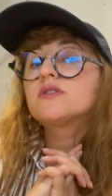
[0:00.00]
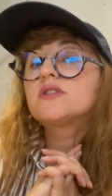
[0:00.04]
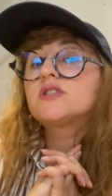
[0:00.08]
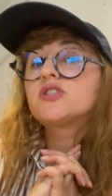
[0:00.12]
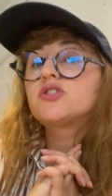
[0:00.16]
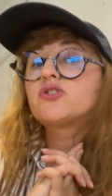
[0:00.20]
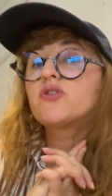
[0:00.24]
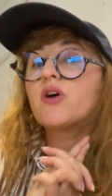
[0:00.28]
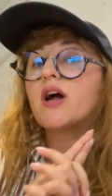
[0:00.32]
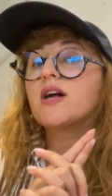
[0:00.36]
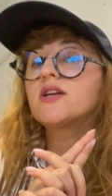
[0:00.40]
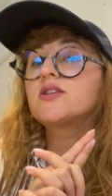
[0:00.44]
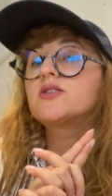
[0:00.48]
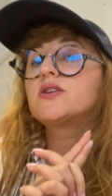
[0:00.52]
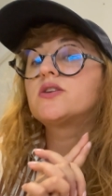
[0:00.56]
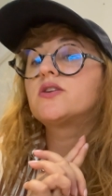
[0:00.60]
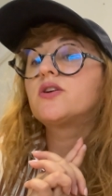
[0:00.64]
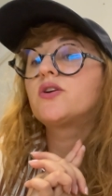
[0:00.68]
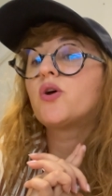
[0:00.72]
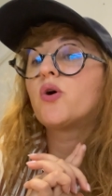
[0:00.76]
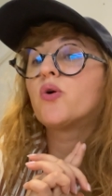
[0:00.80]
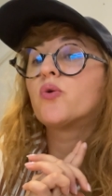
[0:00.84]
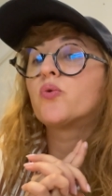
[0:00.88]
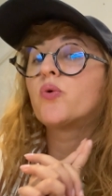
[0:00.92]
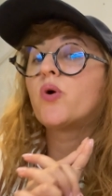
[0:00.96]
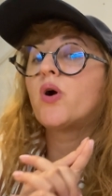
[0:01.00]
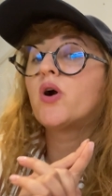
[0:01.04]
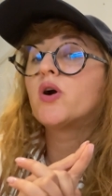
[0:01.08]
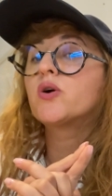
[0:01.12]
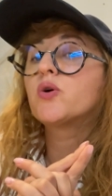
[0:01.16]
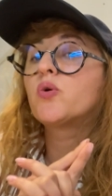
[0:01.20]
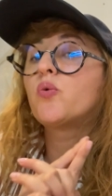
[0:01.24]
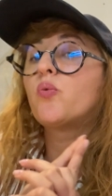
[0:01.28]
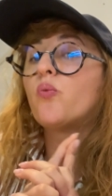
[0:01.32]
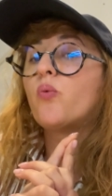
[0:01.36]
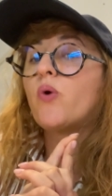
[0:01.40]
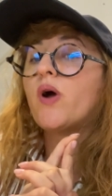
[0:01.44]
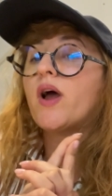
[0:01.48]
structure your
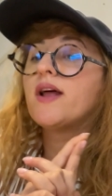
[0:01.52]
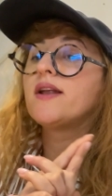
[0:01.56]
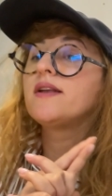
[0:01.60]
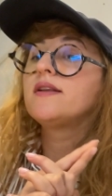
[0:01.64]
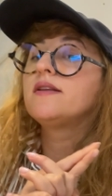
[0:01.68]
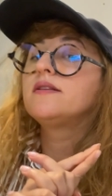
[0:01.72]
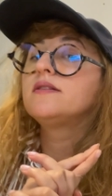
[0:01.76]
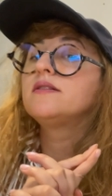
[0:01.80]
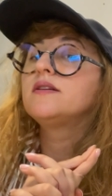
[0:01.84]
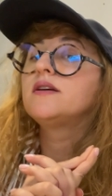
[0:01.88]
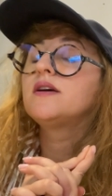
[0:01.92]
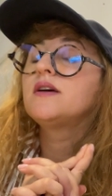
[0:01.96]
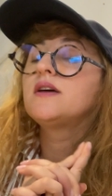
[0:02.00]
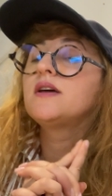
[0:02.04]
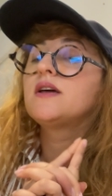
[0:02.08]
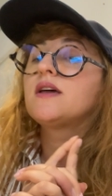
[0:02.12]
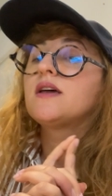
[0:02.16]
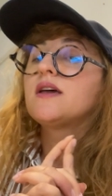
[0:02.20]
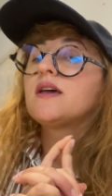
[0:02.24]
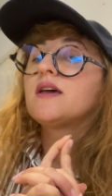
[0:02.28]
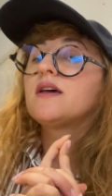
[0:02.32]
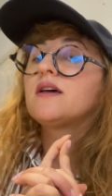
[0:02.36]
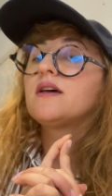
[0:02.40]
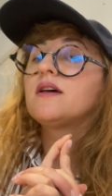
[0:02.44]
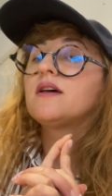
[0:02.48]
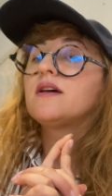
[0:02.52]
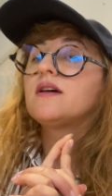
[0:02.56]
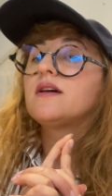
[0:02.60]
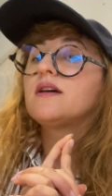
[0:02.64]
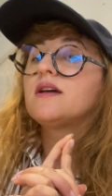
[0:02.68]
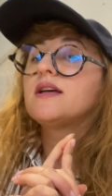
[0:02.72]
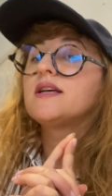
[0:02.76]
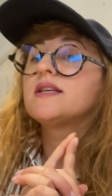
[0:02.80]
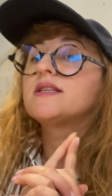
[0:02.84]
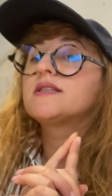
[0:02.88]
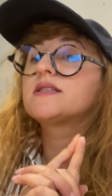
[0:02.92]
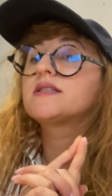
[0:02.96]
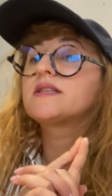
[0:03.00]
work when
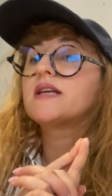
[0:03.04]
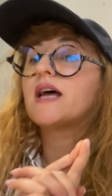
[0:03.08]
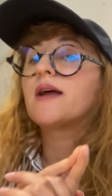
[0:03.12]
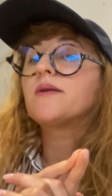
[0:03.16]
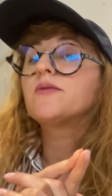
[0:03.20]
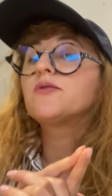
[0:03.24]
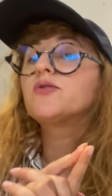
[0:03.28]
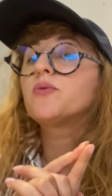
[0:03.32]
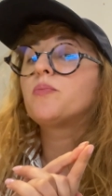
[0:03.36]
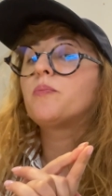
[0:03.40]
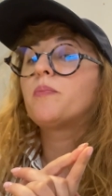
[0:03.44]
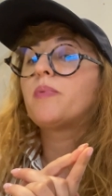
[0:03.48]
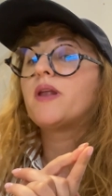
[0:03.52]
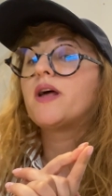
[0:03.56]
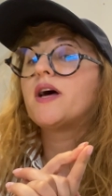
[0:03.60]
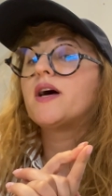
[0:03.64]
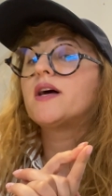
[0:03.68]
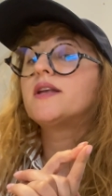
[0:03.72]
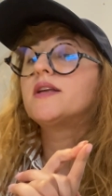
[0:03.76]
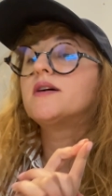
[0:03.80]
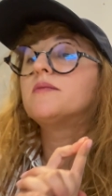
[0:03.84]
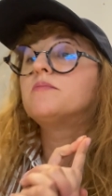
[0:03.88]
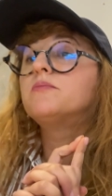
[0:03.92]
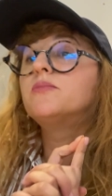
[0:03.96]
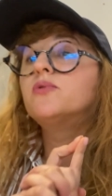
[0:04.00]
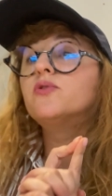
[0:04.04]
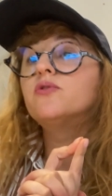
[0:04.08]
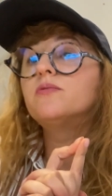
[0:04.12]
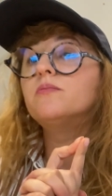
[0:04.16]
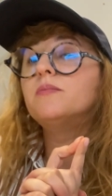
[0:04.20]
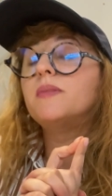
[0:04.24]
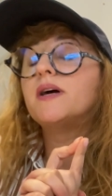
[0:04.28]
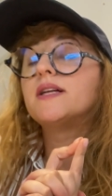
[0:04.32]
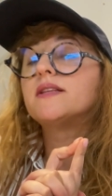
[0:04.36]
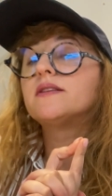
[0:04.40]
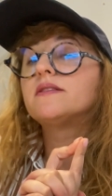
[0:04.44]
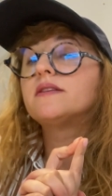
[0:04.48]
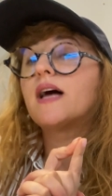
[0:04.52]
it's time to plan a
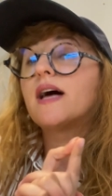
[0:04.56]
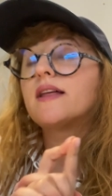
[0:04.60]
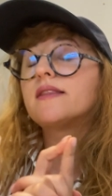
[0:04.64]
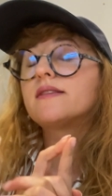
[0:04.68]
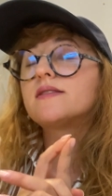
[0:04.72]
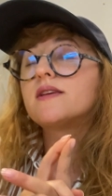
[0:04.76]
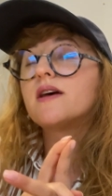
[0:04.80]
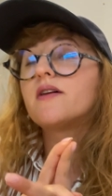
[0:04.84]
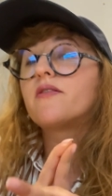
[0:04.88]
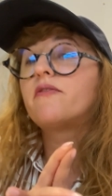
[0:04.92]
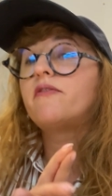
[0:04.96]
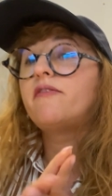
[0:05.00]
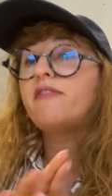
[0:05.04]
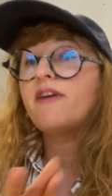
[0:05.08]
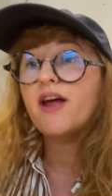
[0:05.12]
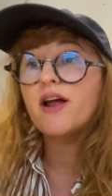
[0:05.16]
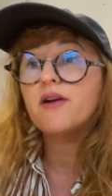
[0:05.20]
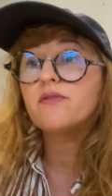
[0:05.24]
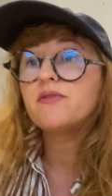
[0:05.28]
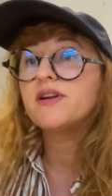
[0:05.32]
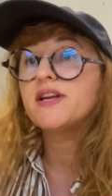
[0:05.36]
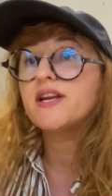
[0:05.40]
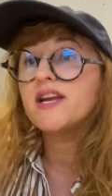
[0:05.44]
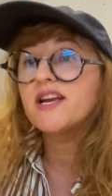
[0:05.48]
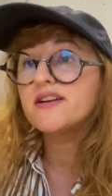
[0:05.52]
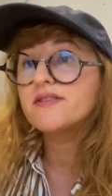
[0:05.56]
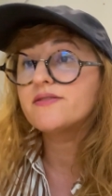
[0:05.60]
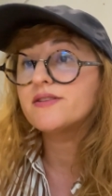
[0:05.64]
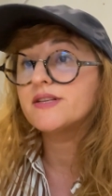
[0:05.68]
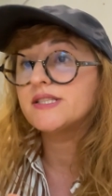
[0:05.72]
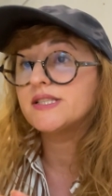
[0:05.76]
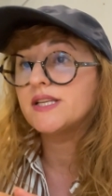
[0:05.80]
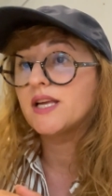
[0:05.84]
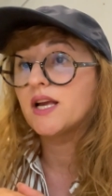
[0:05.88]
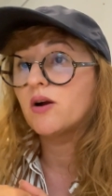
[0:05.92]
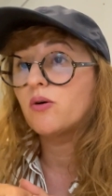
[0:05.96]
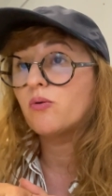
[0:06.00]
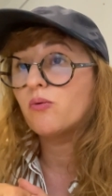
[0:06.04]
movement? That's a very
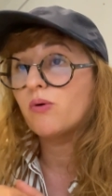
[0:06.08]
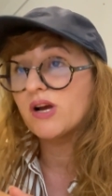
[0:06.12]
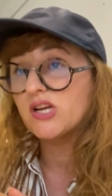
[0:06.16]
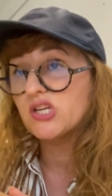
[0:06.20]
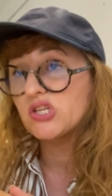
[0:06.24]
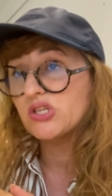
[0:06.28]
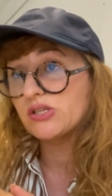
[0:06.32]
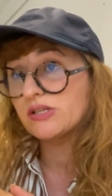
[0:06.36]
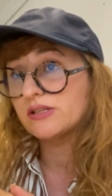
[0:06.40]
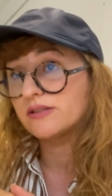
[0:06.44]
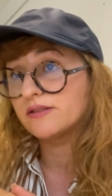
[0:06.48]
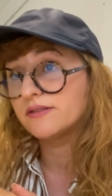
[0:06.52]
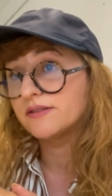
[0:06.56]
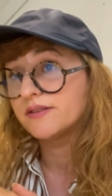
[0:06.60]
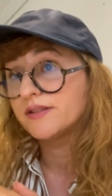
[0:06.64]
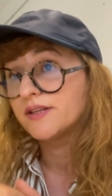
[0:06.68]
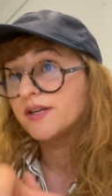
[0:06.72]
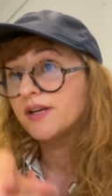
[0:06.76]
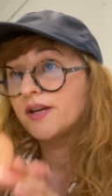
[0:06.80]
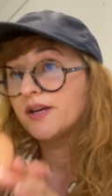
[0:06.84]
interesting question.